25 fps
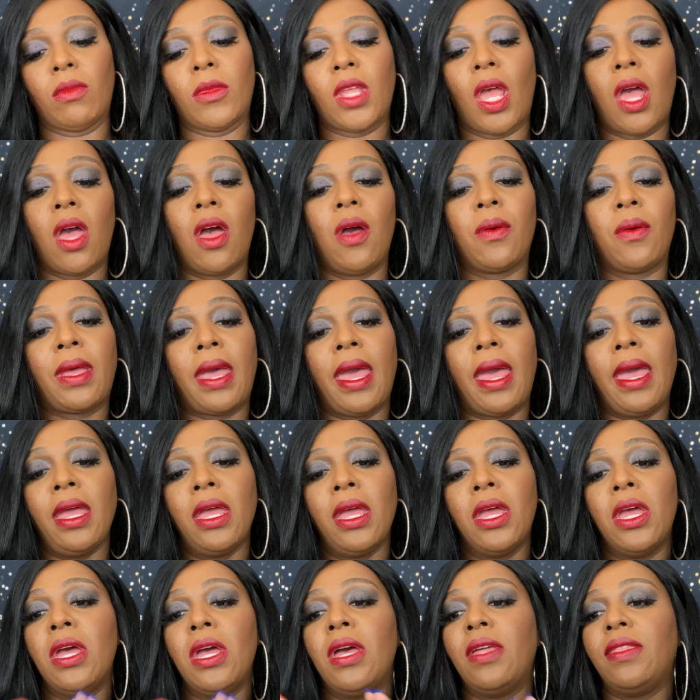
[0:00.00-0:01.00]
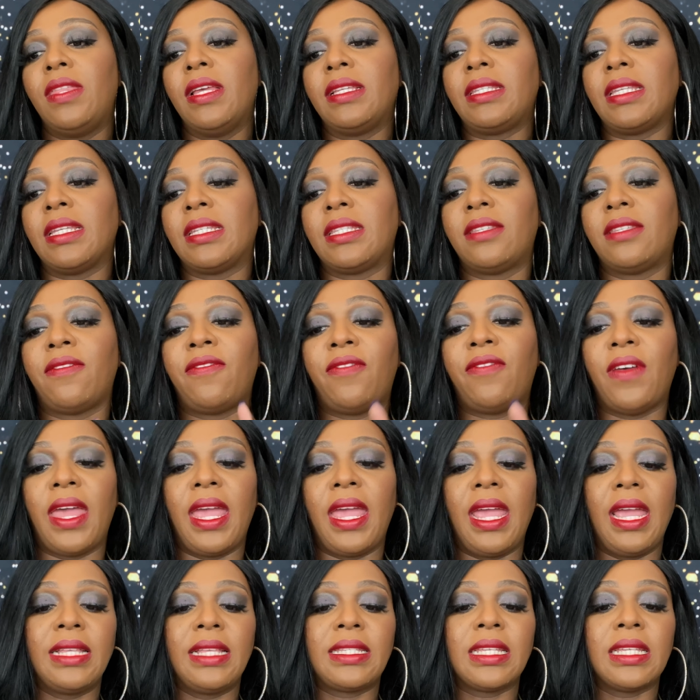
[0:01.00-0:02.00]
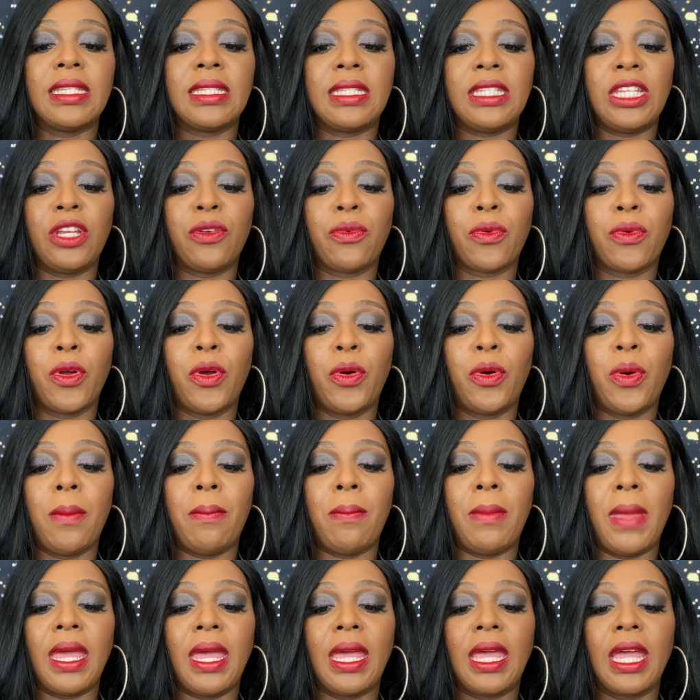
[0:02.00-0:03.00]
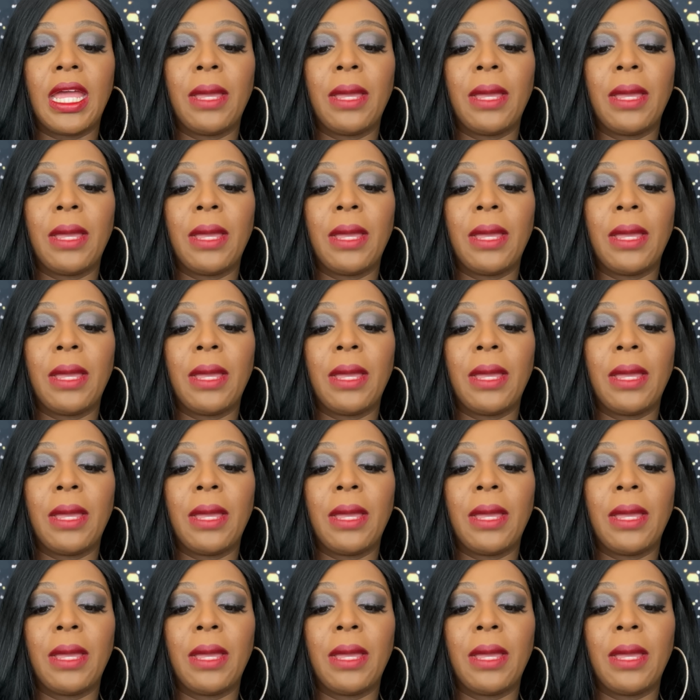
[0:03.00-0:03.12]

Okay, this is the Phase Zero Making